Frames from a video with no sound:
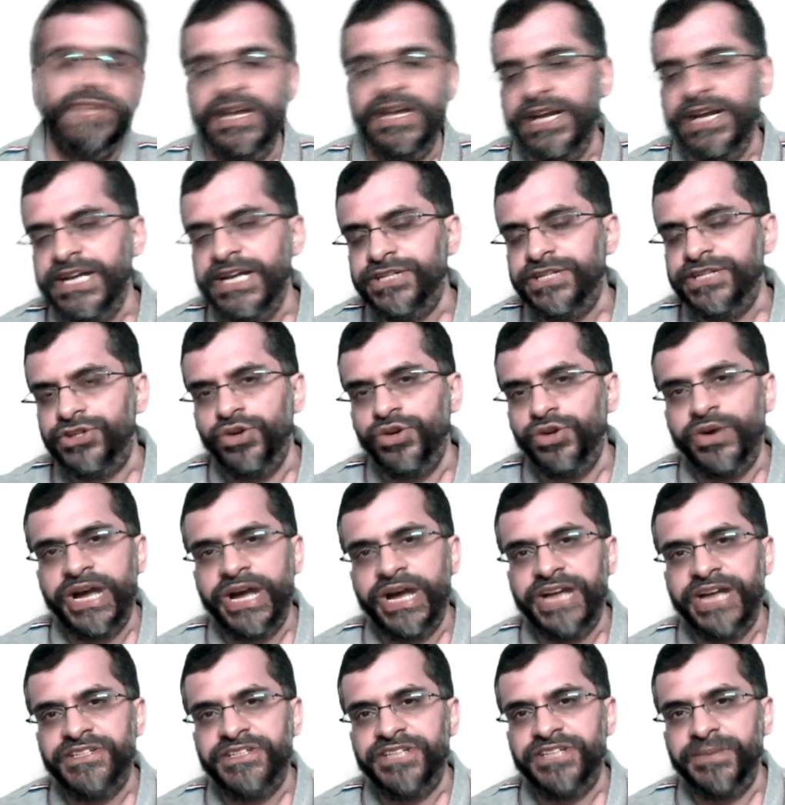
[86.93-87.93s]
Let's look
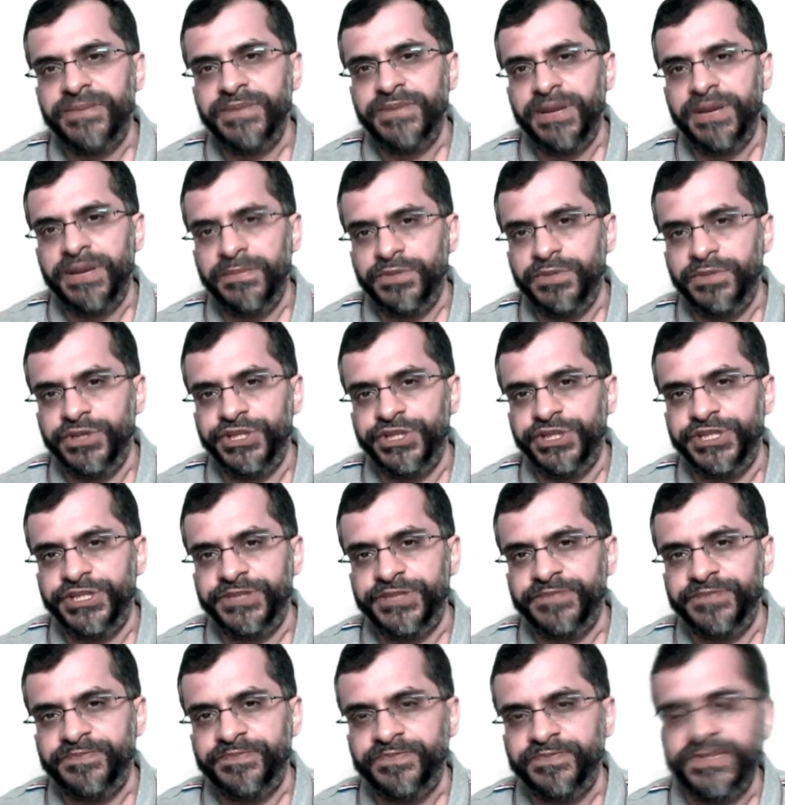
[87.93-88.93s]
at some numbers.
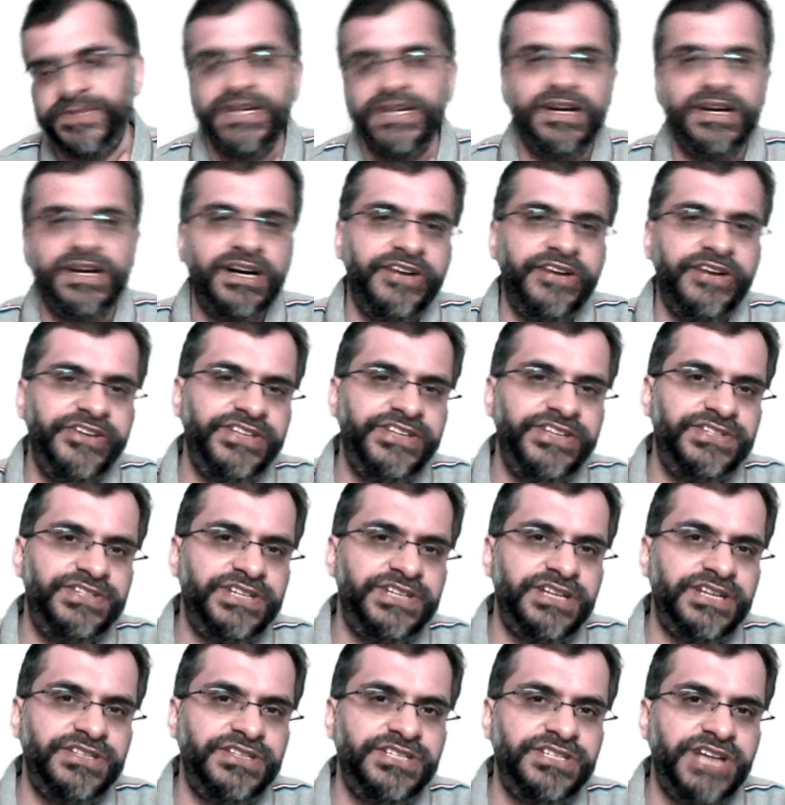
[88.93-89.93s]
A
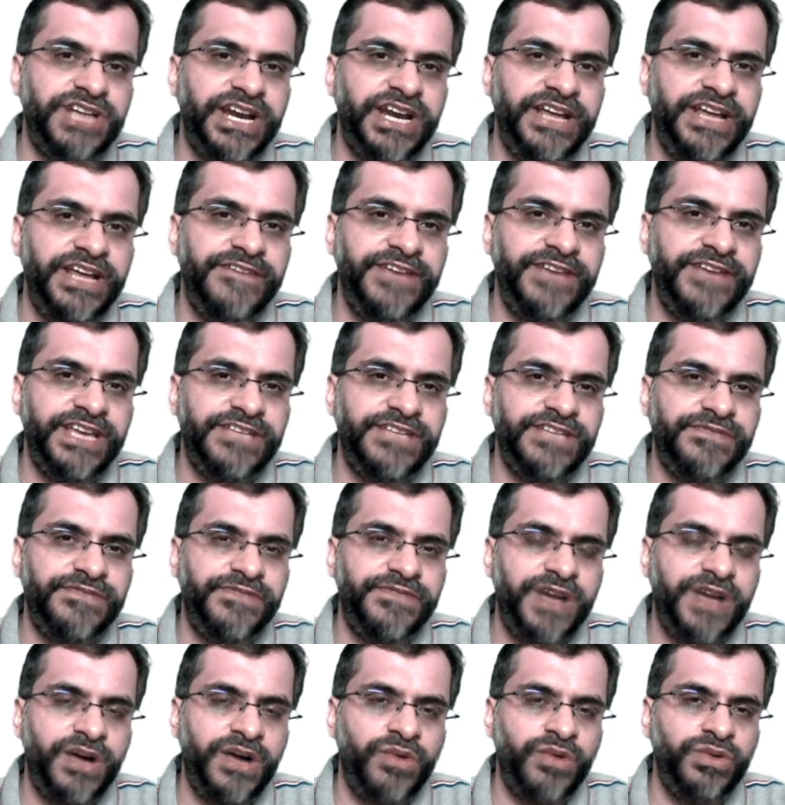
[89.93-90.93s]
research study has
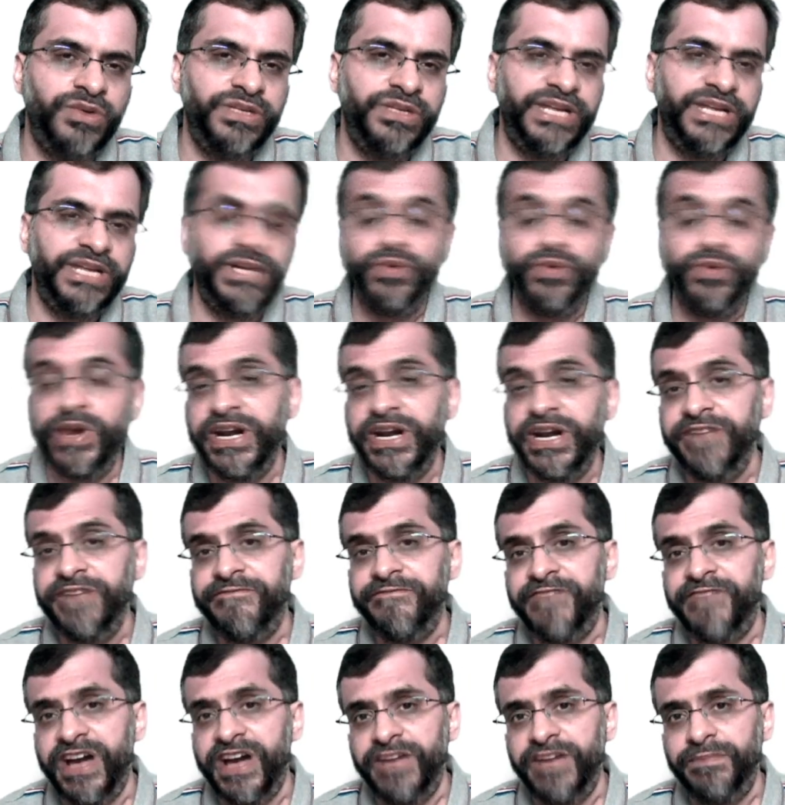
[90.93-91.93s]
found that
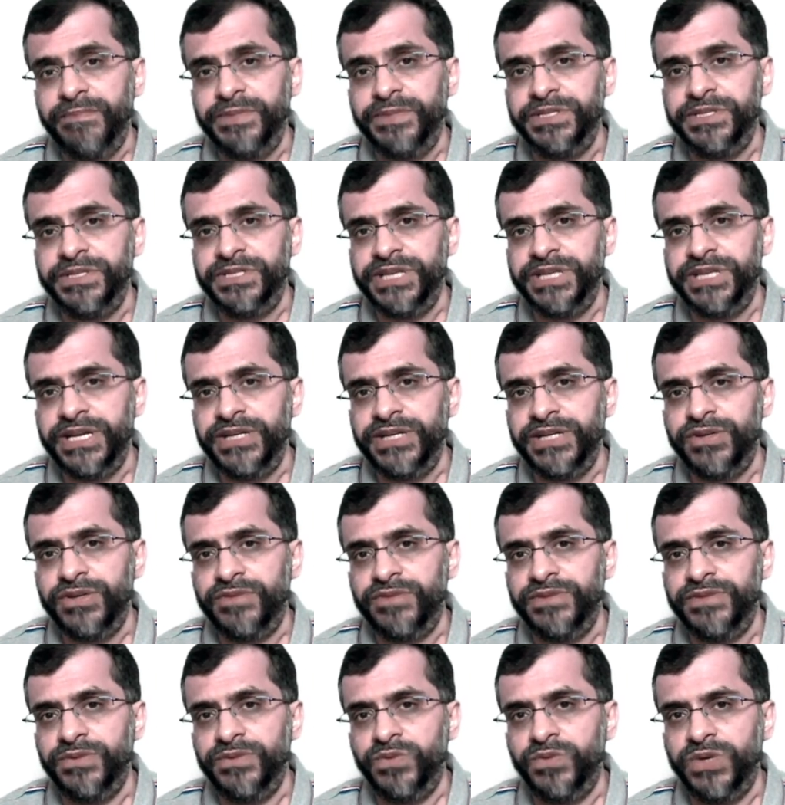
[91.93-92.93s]
25%
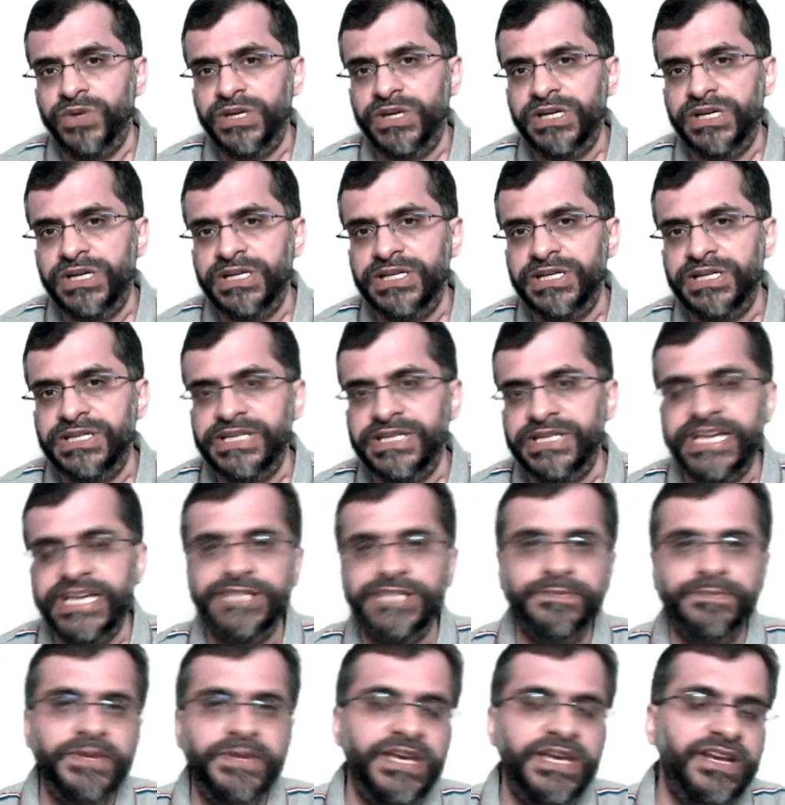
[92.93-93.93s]
of the workers
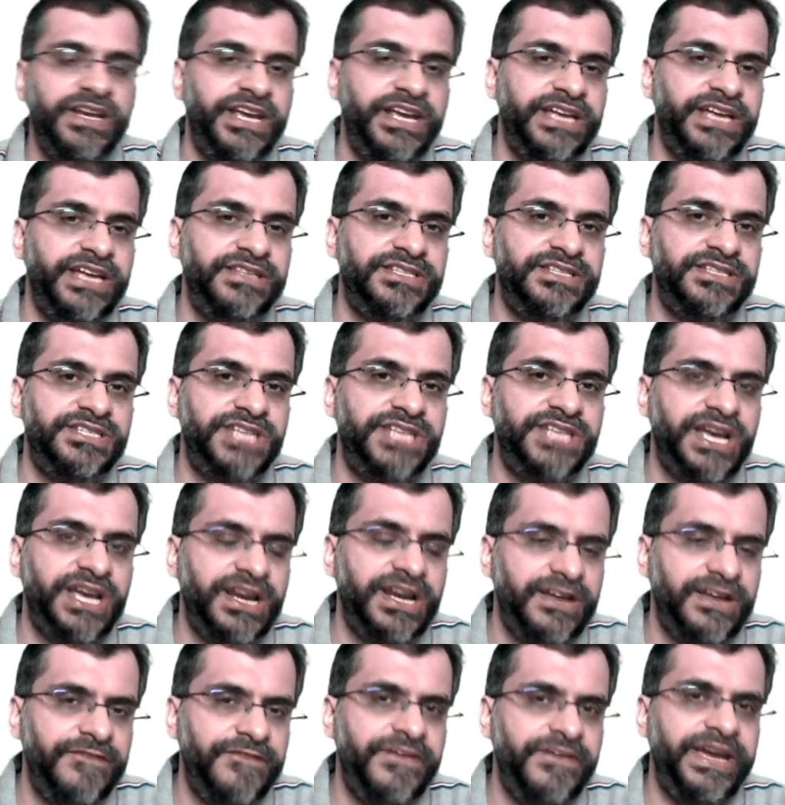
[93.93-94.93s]
experience
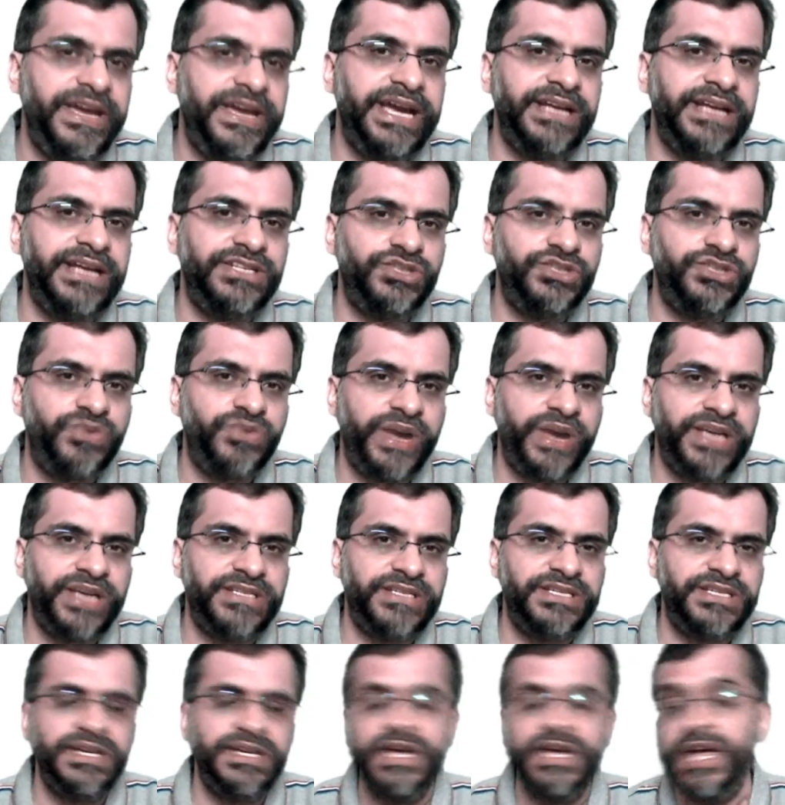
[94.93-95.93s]
significant
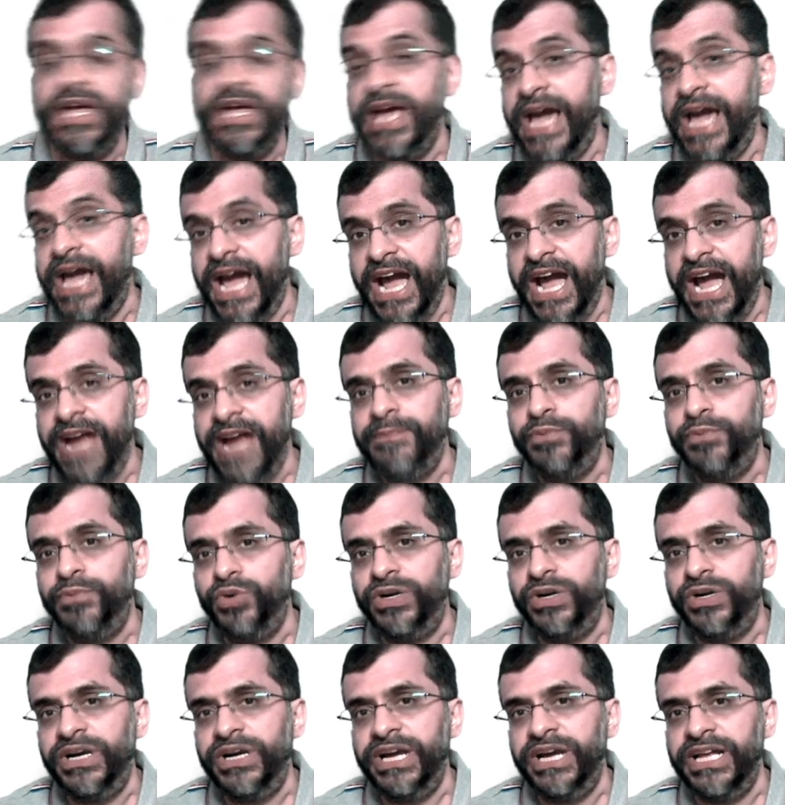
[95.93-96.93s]
stress and
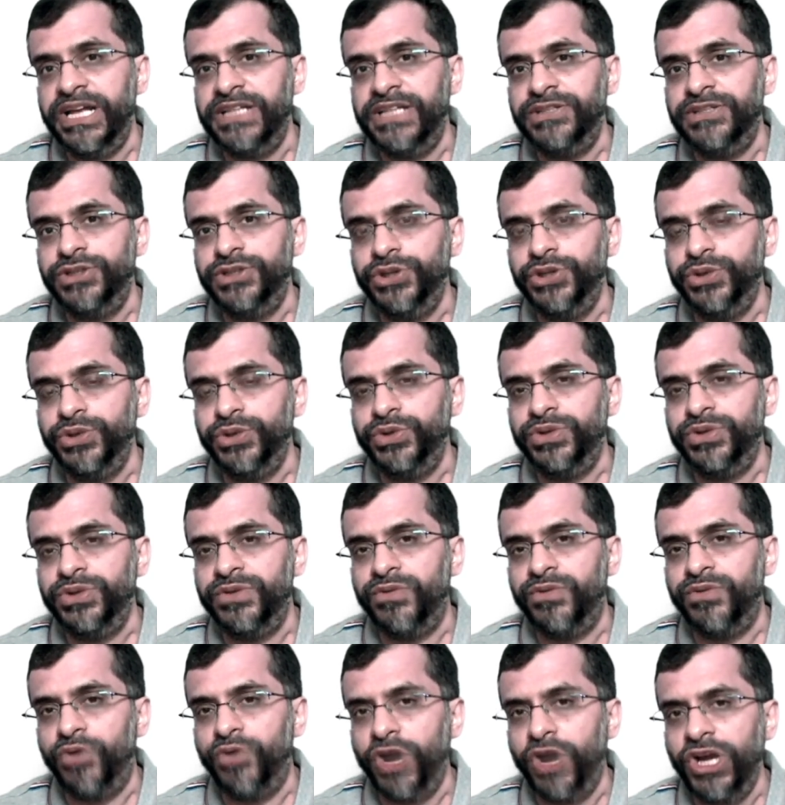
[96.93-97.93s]
poor health due to the
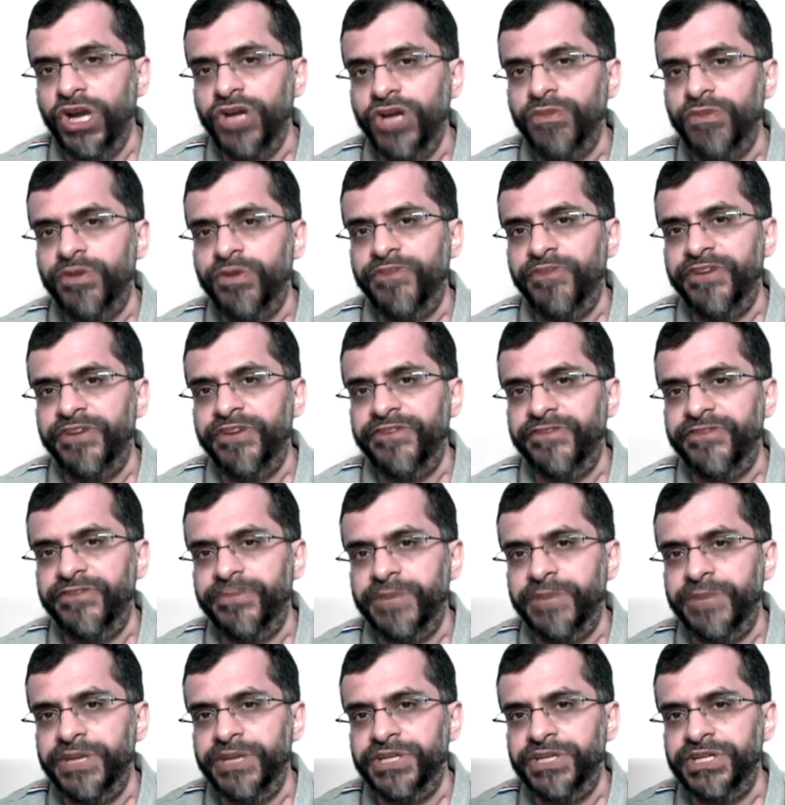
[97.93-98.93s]
volume of
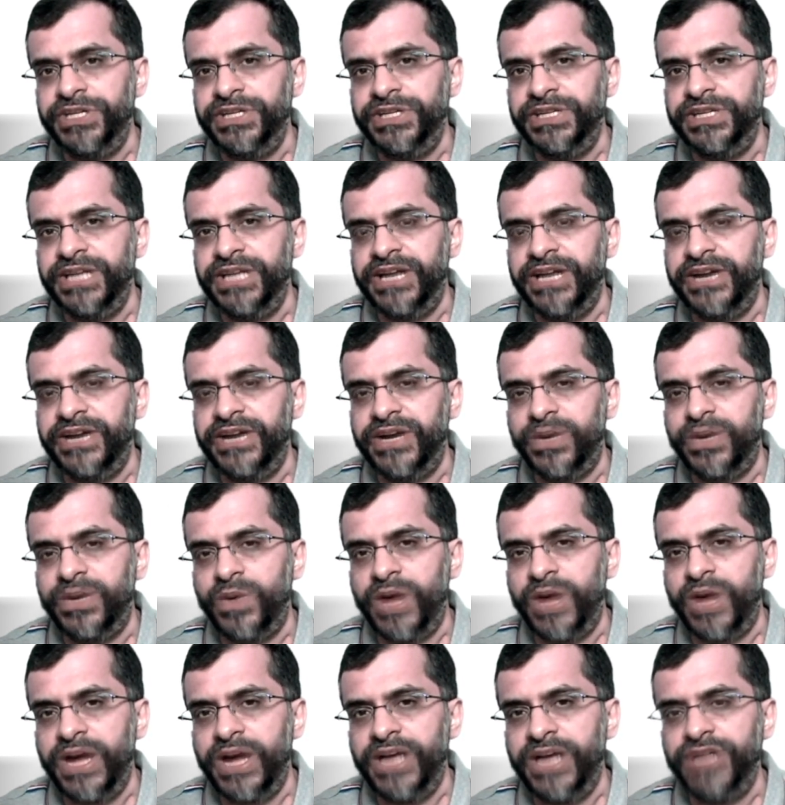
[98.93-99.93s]
information they are
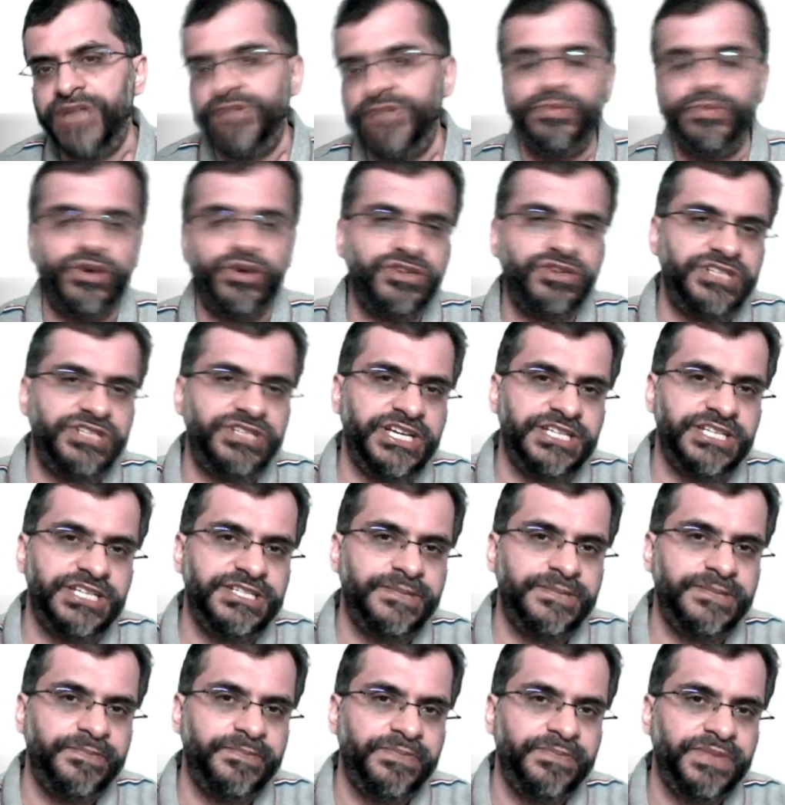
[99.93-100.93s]
required to process.